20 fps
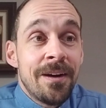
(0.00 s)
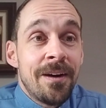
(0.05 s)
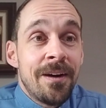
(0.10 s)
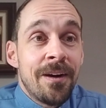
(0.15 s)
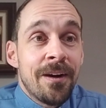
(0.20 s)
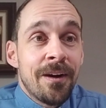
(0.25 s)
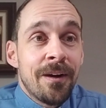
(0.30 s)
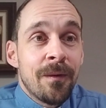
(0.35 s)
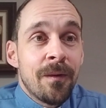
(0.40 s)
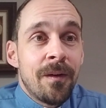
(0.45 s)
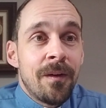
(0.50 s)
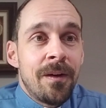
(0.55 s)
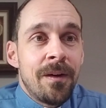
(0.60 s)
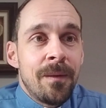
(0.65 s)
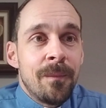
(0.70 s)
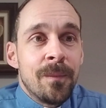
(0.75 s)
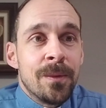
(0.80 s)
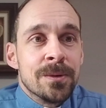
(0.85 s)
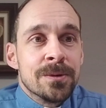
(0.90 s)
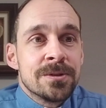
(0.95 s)
our
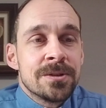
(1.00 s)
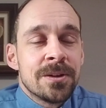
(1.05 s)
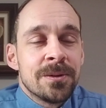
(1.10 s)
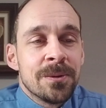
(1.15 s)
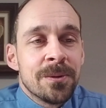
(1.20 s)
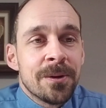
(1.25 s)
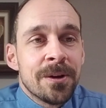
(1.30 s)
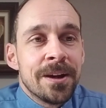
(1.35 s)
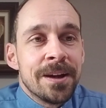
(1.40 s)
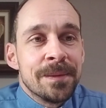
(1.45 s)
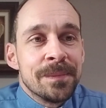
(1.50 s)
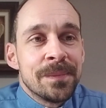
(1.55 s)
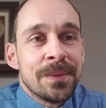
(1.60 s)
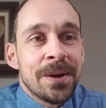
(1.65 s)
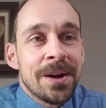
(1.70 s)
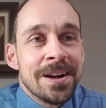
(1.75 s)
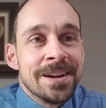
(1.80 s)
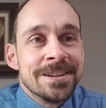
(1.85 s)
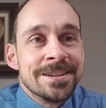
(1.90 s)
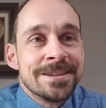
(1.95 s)
utmost glory and
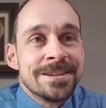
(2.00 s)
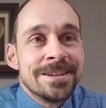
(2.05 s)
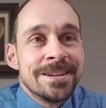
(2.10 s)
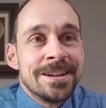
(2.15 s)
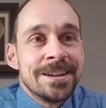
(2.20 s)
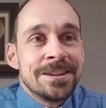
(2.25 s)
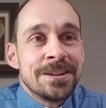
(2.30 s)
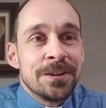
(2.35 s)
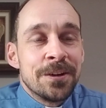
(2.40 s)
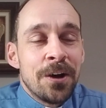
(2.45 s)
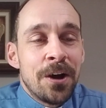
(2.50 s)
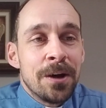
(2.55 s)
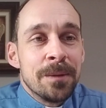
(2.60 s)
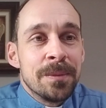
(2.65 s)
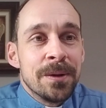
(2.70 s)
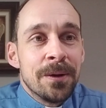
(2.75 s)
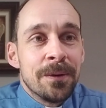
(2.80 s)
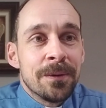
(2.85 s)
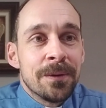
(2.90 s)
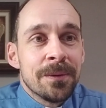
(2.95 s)
praise. To God be
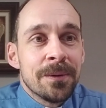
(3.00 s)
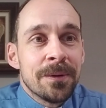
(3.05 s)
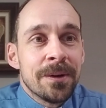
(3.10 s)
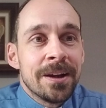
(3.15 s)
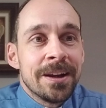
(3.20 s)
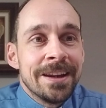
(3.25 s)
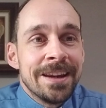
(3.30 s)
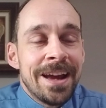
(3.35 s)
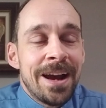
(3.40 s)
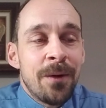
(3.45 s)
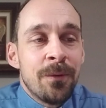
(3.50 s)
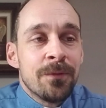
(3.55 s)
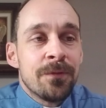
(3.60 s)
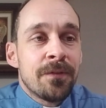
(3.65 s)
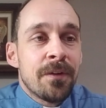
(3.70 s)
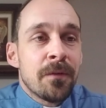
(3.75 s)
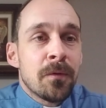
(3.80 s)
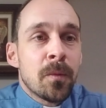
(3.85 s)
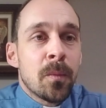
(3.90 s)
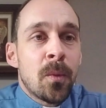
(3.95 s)
all glory, now and
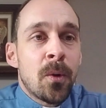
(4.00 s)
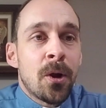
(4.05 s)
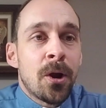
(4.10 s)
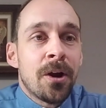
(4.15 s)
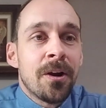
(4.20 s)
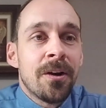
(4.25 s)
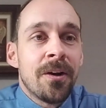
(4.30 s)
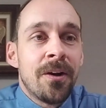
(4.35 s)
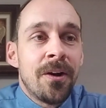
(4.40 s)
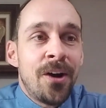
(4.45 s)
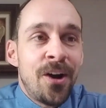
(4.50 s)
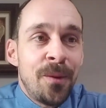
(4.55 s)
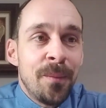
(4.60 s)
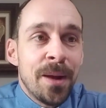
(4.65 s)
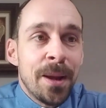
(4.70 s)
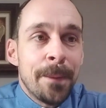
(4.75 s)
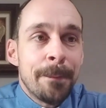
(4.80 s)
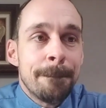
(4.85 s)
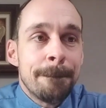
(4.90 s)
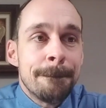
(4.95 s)
forevermore.
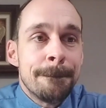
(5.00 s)
Amen.